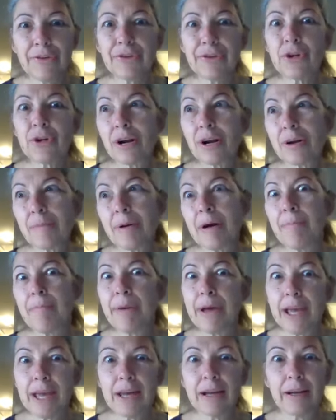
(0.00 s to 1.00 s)
Talk about
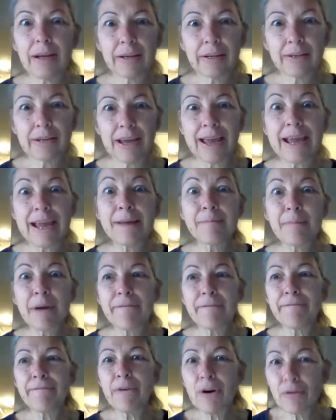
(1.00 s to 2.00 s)
panic. And my
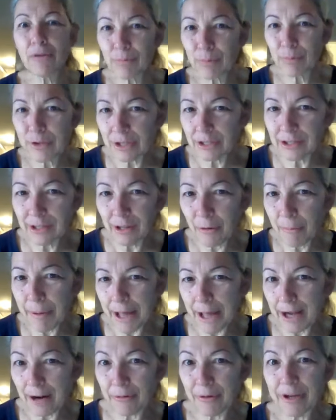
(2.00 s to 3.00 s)
phone was on low
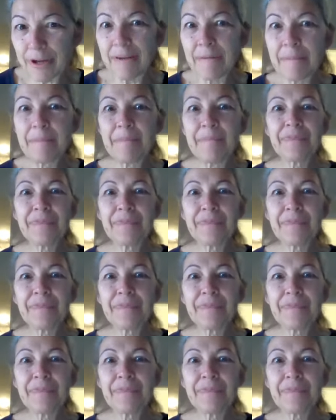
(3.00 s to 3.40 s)
battery.